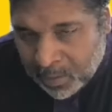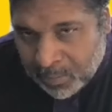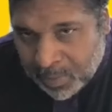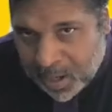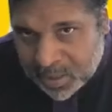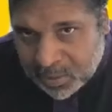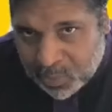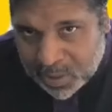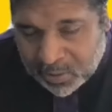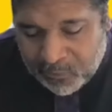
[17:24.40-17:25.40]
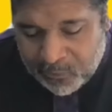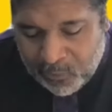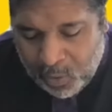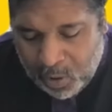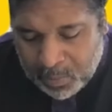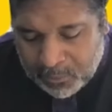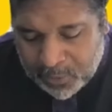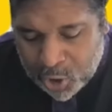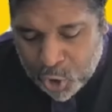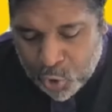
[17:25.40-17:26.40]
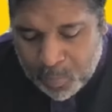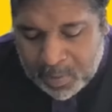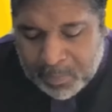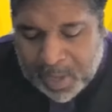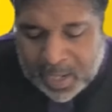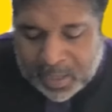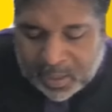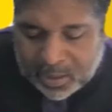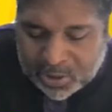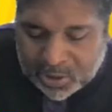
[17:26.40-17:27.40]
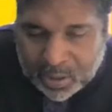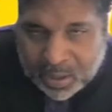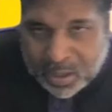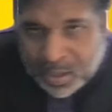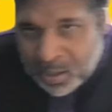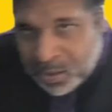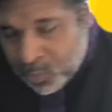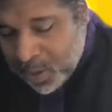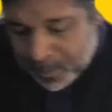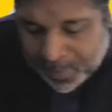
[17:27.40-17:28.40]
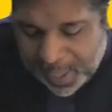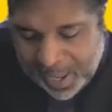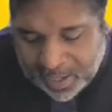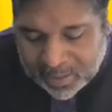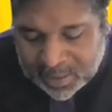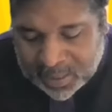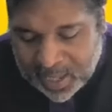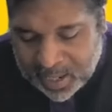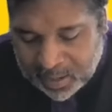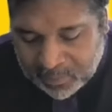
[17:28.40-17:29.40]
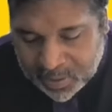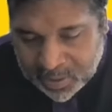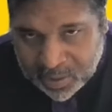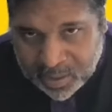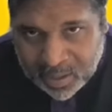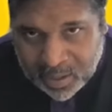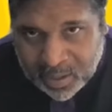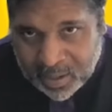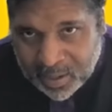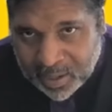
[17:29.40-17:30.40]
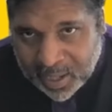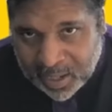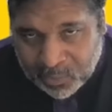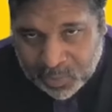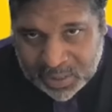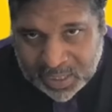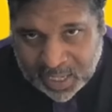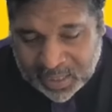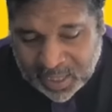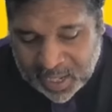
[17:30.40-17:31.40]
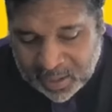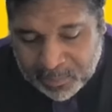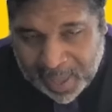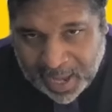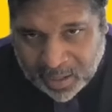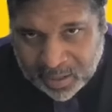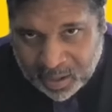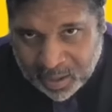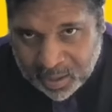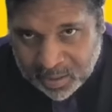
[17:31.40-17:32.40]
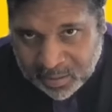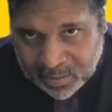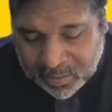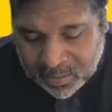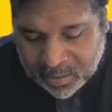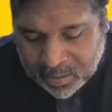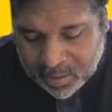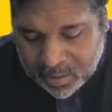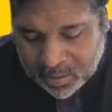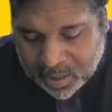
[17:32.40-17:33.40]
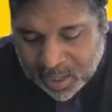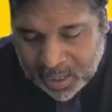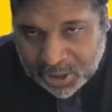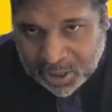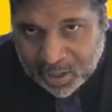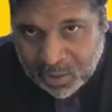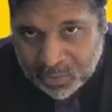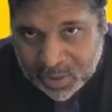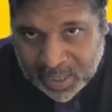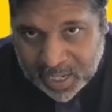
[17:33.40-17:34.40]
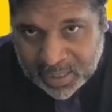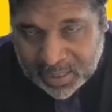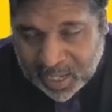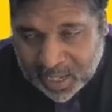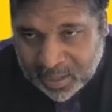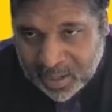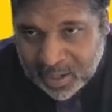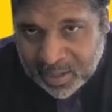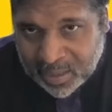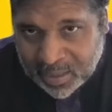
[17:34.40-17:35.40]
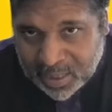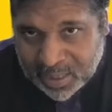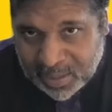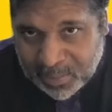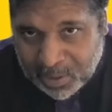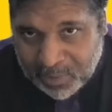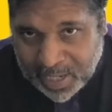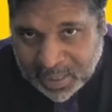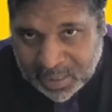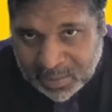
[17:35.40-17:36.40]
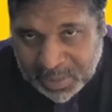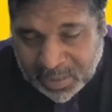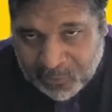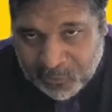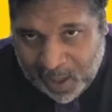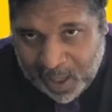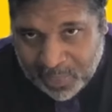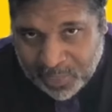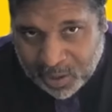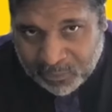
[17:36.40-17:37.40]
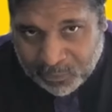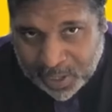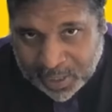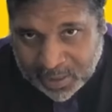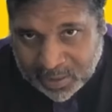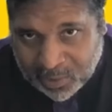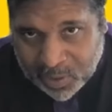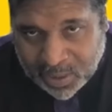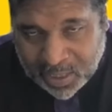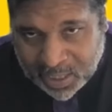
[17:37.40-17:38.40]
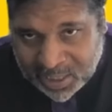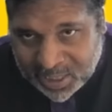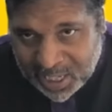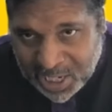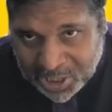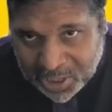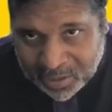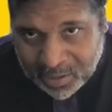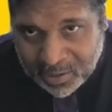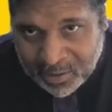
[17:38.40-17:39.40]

because it was a form of human bondage where black slaves, and it was dictated by color. Tahishi Coates says that systemic racism is the father of race. There was a decision